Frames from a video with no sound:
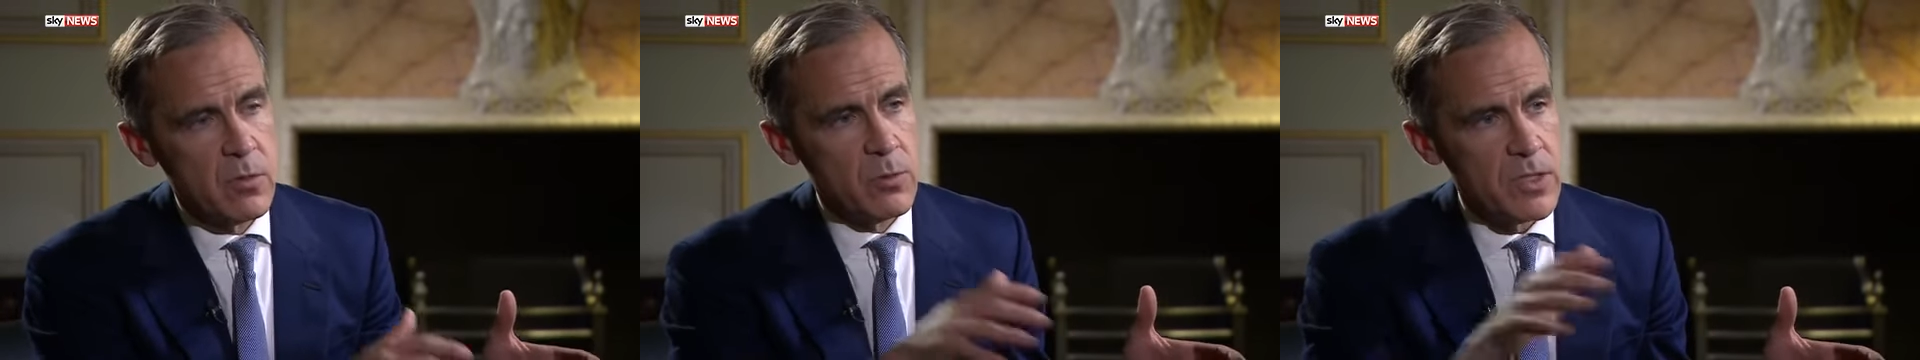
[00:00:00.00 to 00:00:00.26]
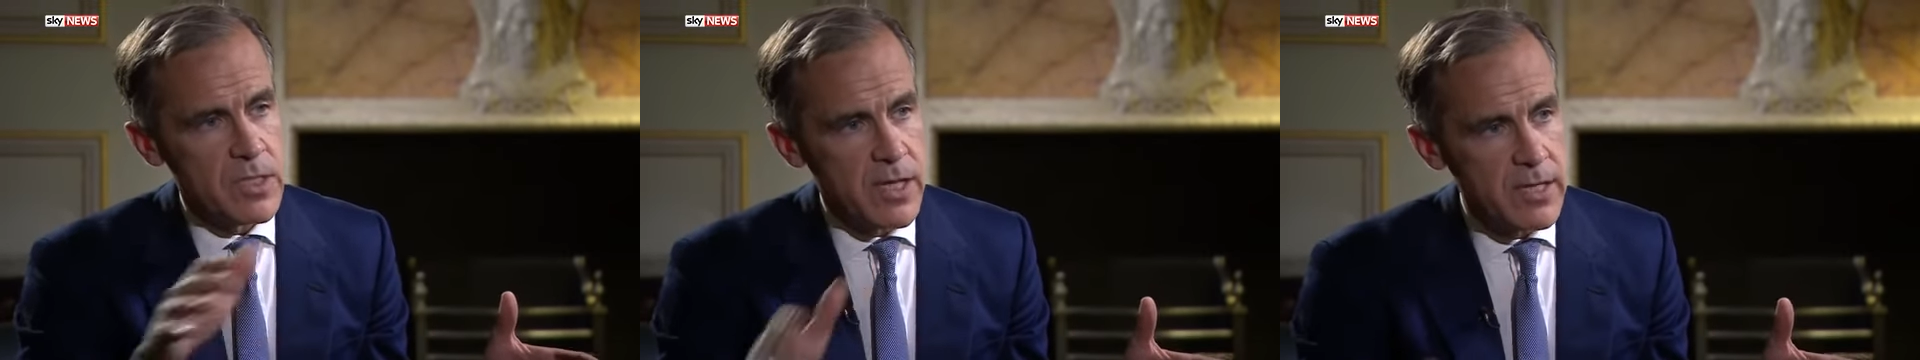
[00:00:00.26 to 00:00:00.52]

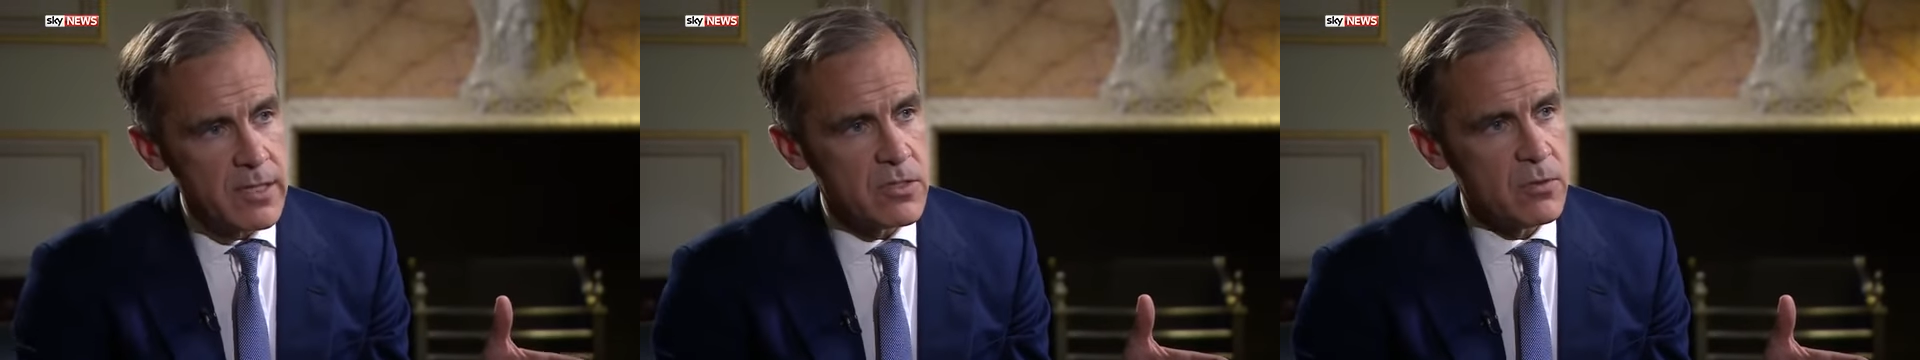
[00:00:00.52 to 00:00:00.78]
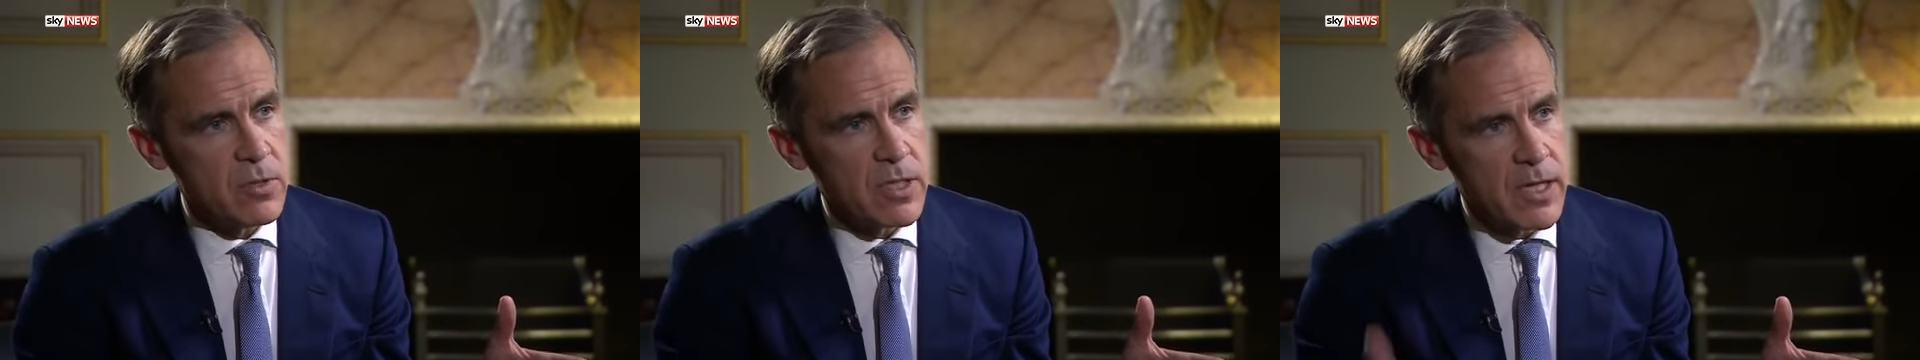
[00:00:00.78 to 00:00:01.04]
We take
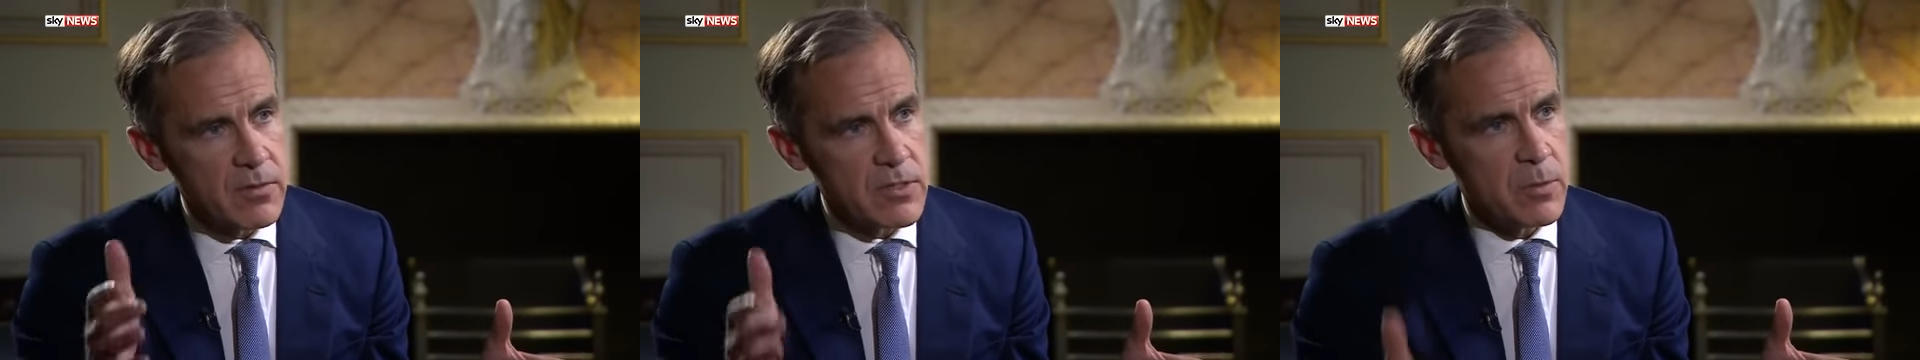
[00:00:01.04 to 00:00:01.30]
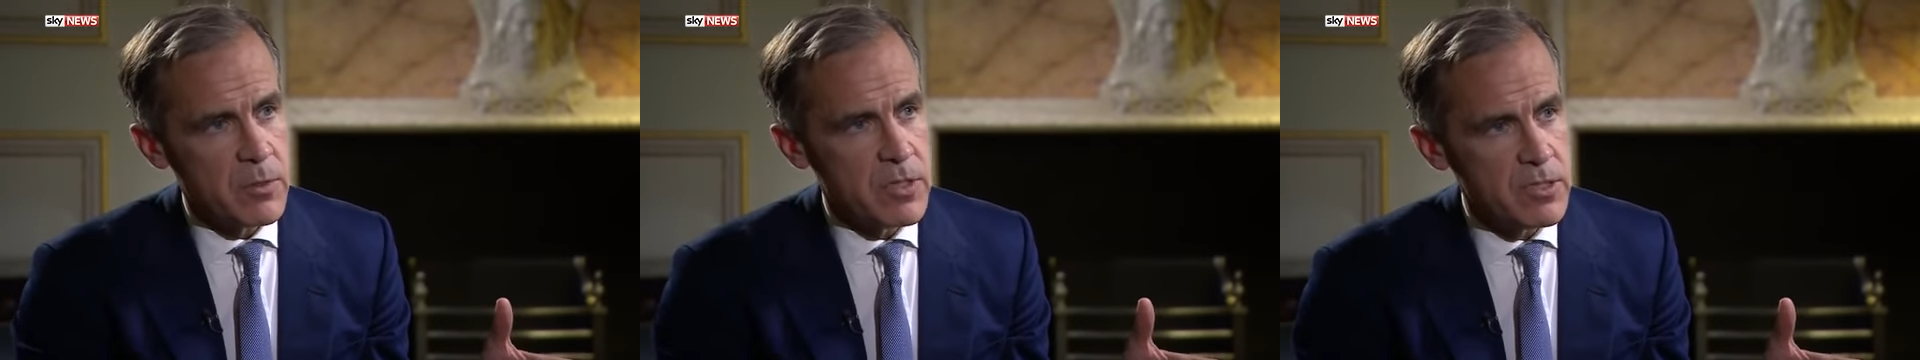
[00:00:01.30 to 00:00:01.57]
into account
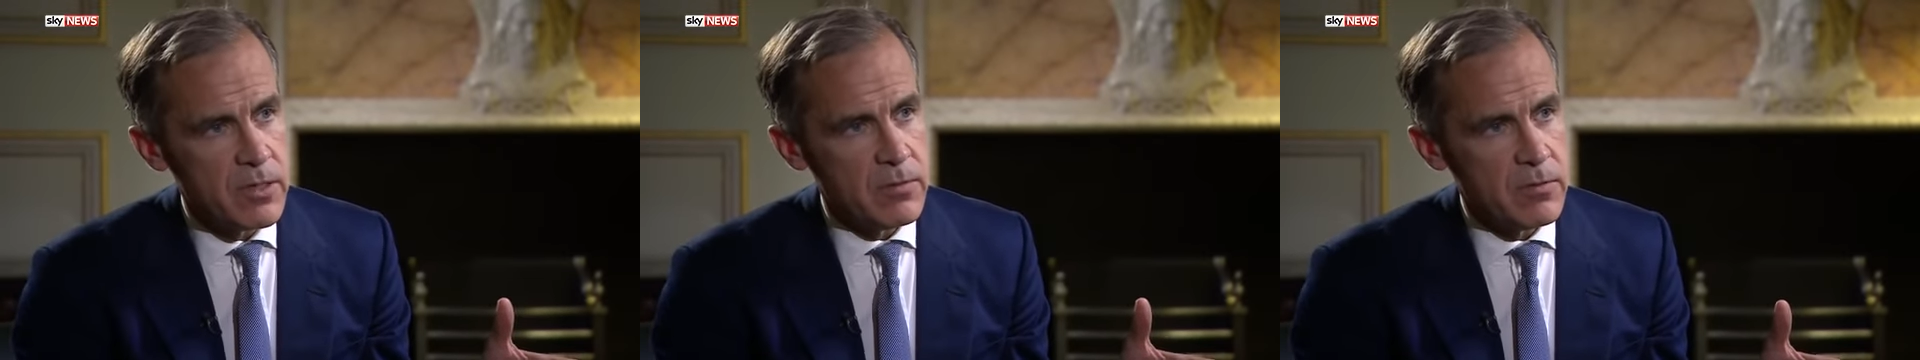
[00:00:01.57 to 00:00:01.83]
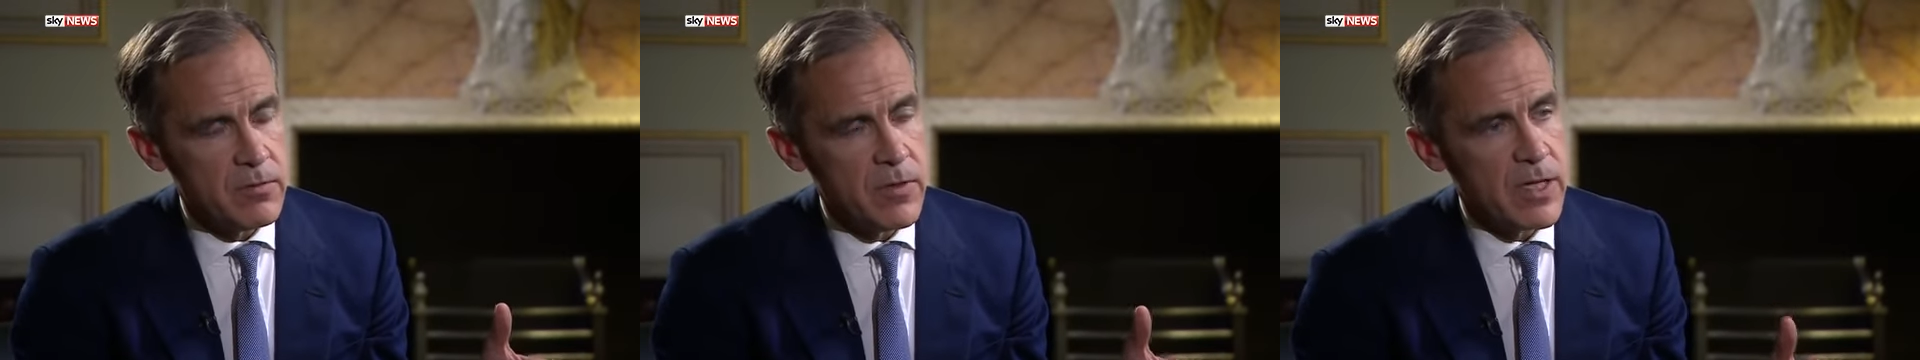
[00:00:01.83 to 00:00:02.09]
some of these
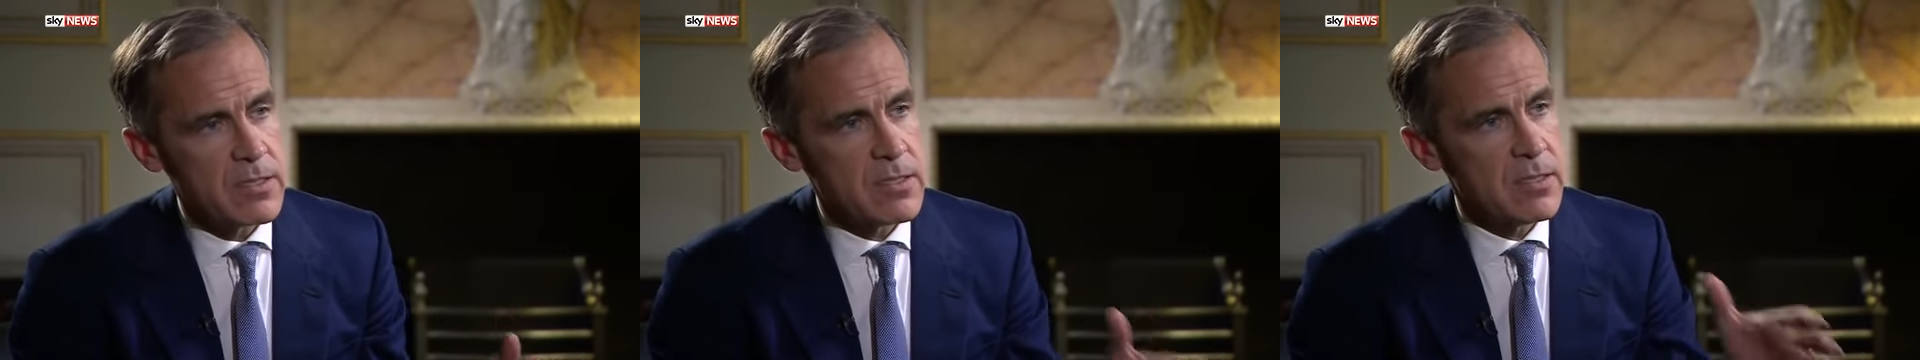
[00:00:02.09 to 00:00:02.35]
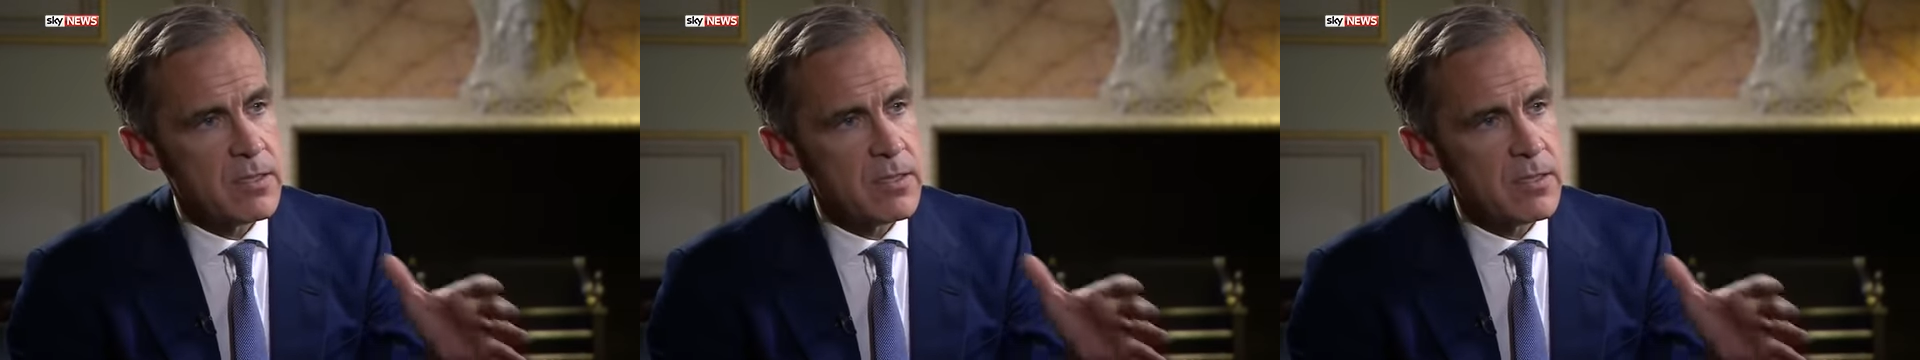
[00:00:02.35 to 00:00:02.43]
other effects.